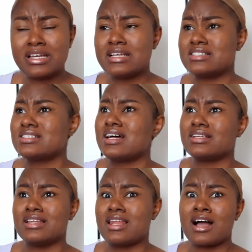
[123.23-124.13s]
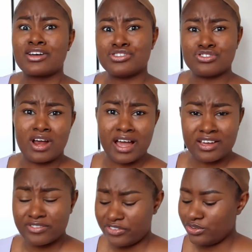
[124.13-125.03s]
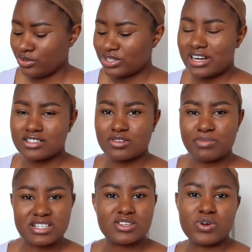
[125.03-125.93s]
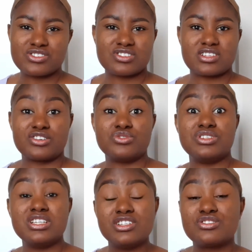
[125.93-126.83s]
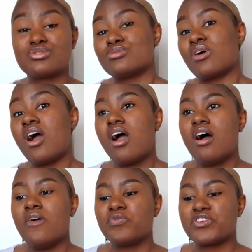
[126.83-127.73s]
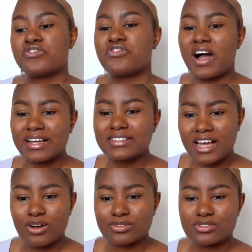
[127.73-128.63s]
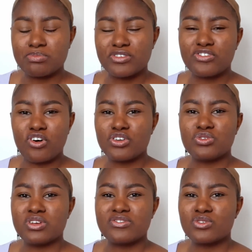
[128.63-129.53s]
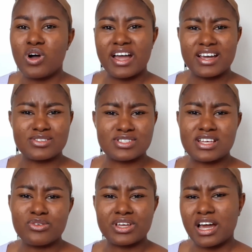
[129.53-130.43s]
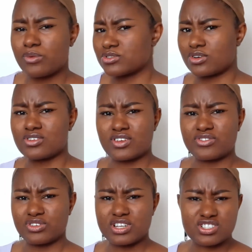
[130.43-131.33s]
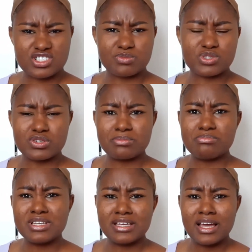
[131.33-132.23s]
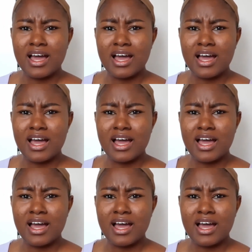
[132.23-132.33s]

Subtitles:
Is it that they lack drive? There are some basic questions that you need to find out before you even go ahead to say, okay, I want to cut off the relationship between me